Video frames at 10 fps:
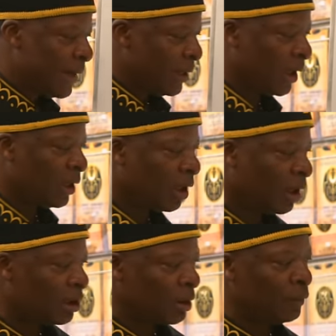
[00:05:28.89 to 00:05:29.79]
and they
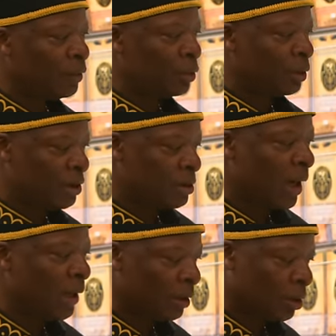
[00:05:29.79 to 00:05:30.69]
can't give you your entire